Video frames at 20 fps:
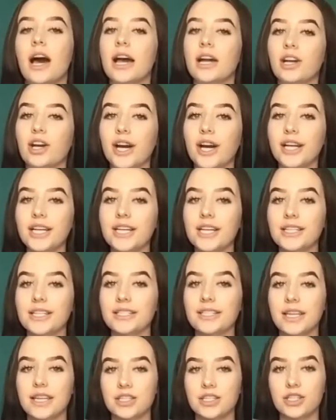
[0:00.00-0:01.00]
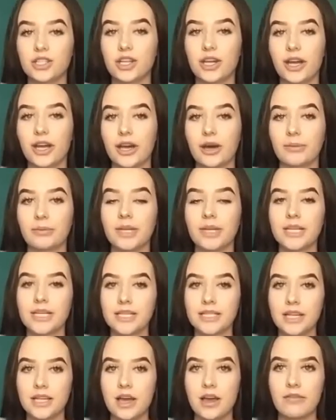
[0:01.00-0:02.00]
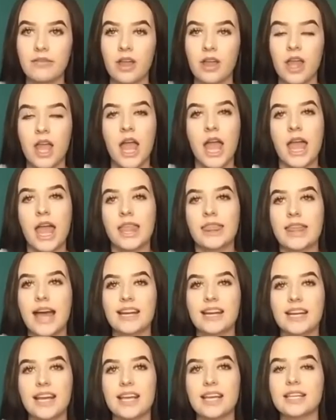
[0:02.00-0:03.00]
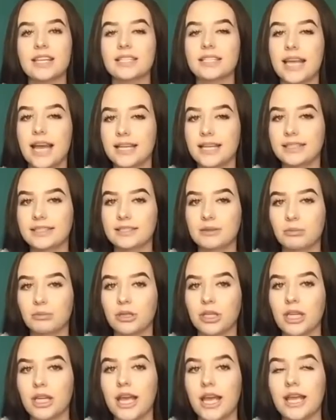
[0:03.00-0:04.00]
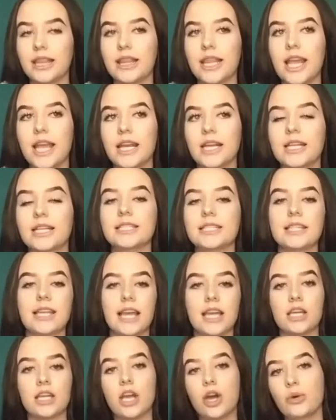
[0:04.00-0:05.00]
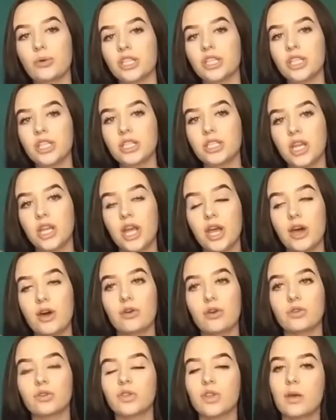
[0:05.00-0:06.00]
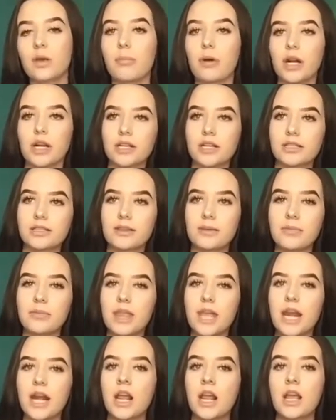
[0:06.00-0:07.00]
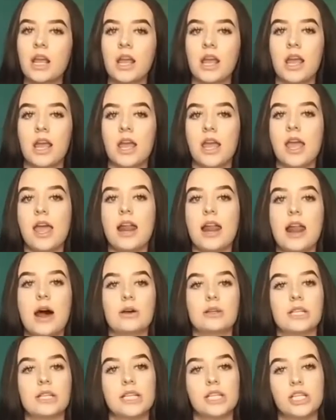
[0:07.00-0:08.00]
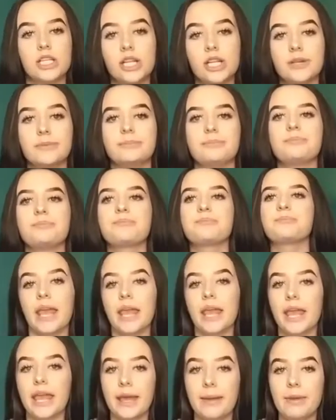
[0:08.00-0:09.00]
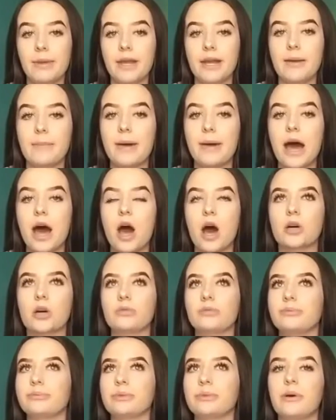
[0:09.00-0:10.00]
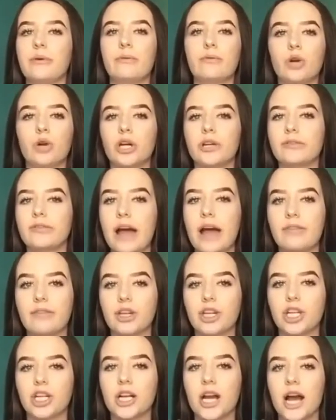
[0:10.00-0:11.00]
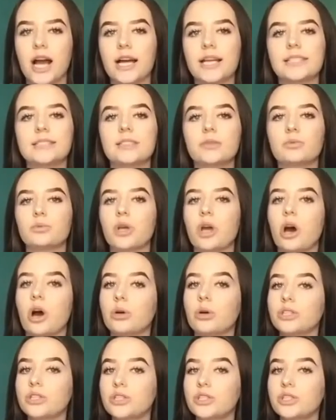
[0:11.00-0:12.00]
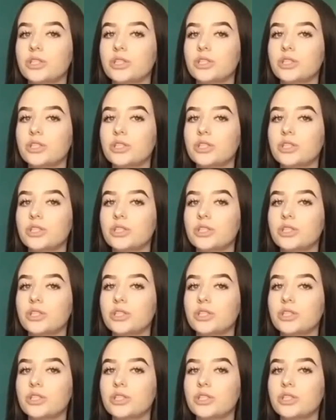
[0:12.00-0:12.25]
I got his Instagram and stuff. That night he texted me and then he's like, yo, we should chill, go to the park or something. And I was like, sure. Him and about 4 or 5 other guys, we always.